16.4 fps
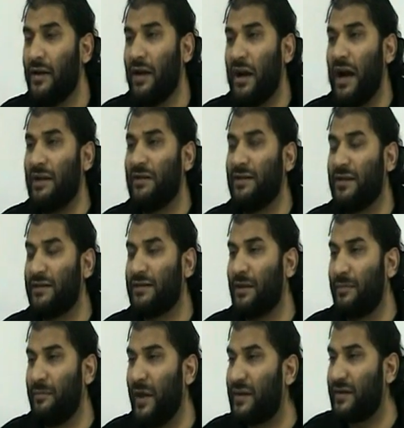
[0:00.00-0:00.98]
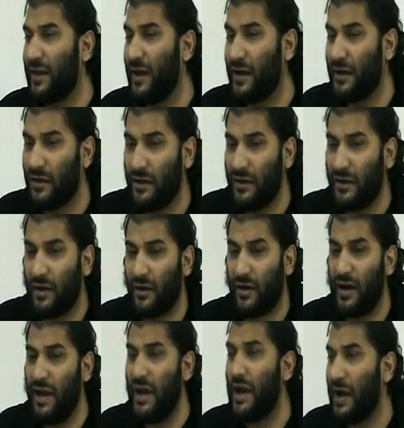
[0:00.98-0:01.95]
And this is a big thing.
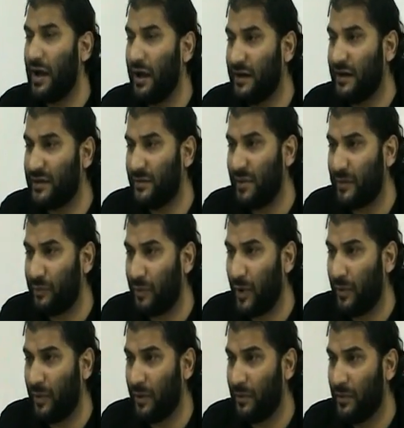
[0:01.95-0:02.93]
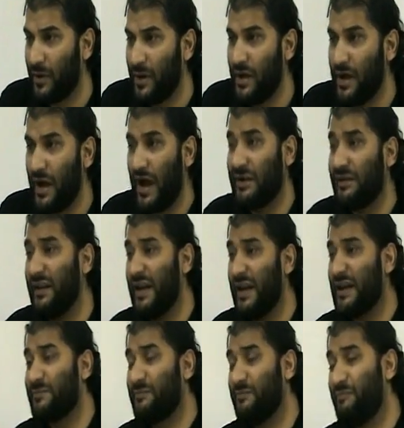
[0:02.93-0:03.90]
Riya is a big problem. And
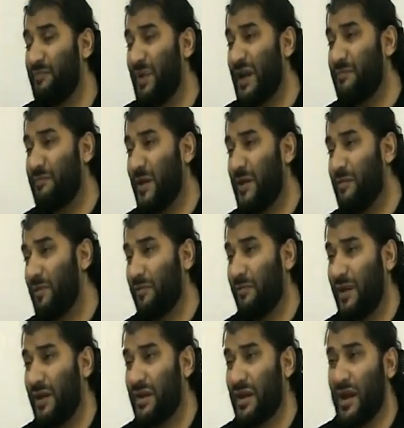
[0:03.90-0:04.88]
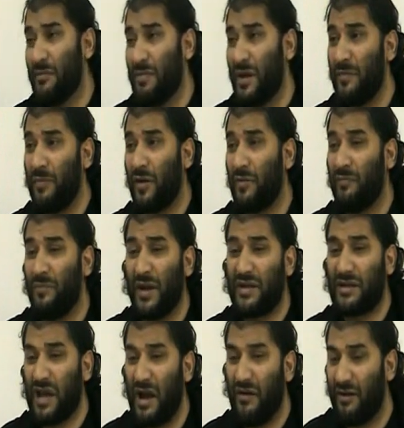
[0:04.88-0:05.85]
these big people are
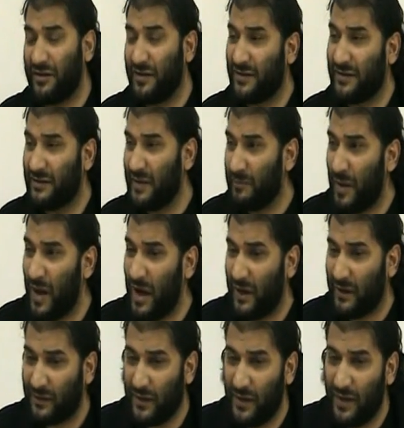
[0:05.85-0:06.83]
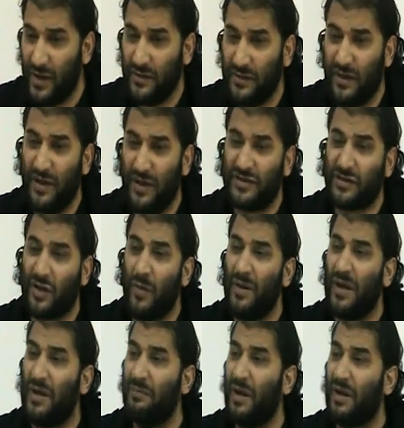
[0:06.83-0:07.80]
big characters in the past. They did so
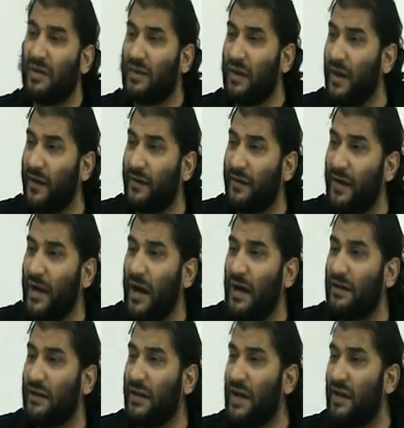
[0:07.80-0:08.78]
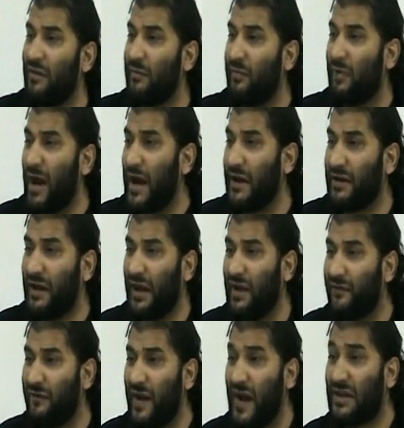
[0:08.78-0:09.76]
many big things and they never bragged.
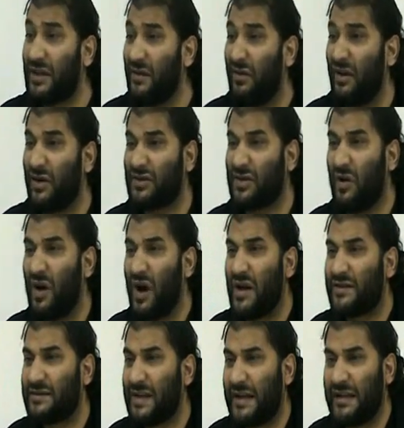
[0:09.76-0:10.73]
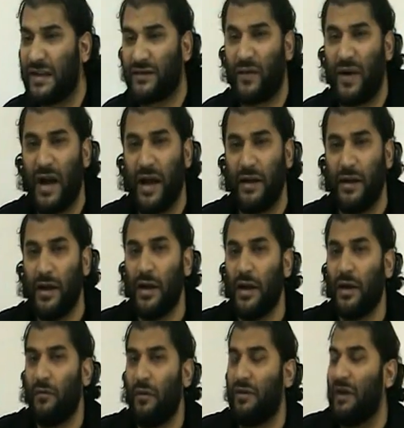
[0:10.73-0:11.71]
In fact, they were so unsatisfied
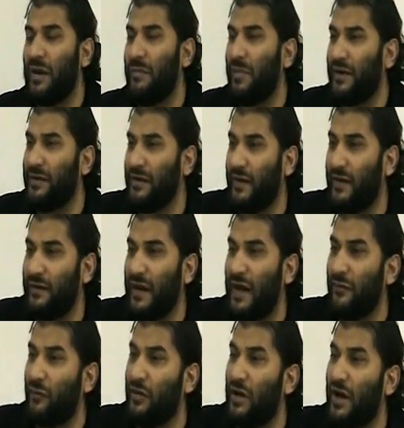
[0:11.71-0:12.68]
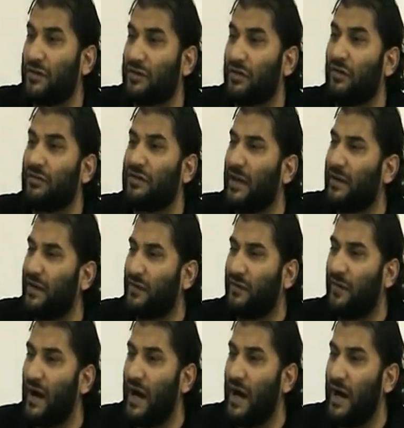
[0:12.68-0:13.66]
with their big deeds. And we are so
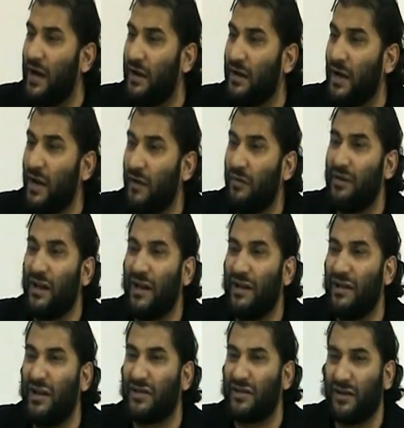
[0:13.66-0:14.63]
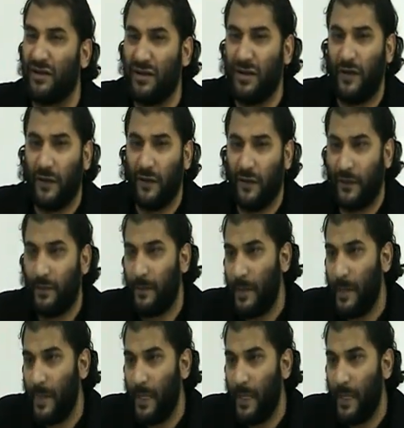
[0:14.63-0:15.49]
satisfied with our little deeds.